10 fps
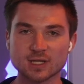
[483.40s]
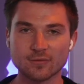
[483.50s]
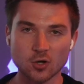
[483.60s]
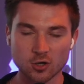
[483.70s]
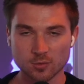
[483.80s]
I have an
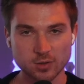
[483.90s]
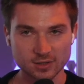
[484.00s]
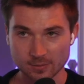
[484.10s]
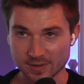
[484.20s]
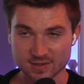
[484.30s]
auto plug
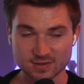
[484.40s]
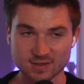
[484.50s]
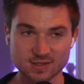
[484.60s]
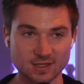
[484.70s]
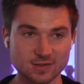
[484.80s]
that basically
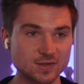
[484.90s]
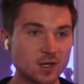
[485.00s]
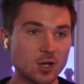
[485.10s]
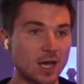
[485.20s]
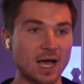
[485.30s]
says,
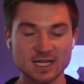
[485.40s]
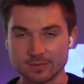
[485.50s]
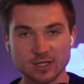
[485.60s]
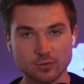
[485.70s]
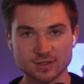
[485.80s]
ask me
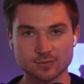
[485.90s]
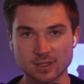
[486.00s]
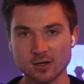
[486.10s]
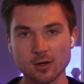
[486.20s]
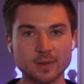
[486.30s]
any questions right now.
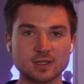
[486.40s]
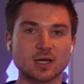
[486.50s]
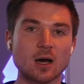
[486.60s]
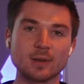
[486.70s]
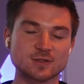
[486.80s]
I'll be in the
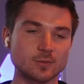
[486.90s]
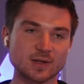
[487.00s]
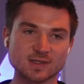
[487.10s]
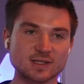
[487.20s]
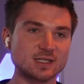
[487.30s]
comments for about
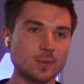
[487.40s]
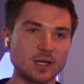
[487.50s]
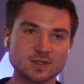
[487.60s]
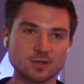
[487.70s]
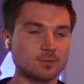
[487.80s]
60
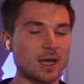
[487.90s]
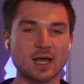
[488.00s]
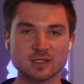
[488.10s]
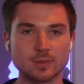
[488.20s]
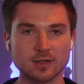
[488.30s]
minutes.
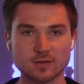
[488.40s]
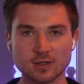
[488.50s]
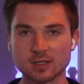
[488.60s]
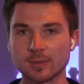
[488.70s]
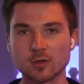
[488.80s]
Ask me anything.
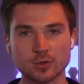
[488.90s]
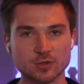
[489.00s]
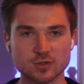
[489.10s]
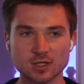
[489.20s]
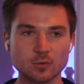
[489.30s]
Let me know what you're
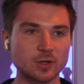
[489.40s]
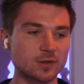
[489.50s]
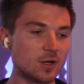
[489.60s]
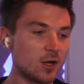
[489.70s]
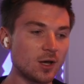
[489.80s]
struggling with.
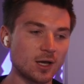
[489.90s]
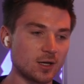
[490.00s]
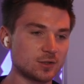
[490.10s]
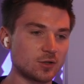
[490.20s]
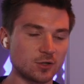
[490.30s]

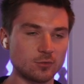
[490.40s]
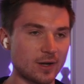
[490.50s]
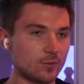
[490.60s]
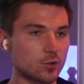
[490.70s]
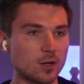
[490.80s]
Are you
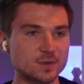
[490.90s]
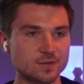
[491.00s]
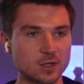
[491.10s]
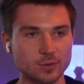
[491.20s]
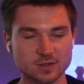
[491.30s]
having problems
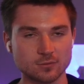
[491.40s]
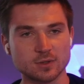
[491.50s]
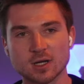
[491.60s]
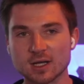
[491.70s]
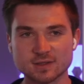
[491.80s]
figuring out what
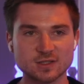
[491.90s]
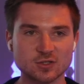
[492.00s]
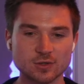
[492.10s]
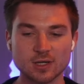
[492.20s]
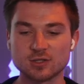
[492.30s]
content to
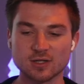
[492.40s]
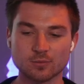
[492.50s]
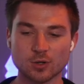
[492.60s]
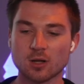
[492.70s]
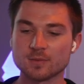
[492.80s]
create? Do you have
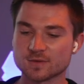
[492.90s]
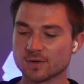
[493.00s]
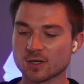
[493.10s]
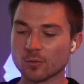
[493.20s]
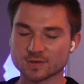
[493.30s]
problems
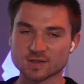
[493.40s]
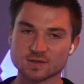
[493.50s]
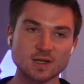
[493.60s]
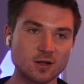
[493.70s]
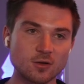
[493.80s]
figuring out what to
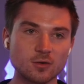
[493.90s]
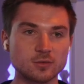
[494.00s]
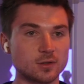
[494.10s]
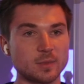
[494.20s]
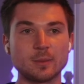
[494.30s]
sell?
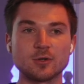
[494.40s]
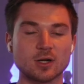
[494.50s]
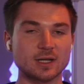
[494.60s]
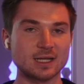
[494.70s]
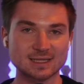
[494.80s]
Maybe you're not
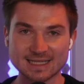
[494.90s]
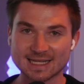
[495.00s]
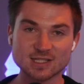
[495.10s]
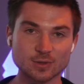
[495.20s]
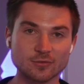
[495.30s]
getting
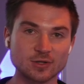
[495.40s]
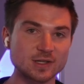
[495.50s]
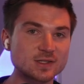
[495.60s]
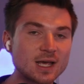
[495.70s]
leads, whatever it is.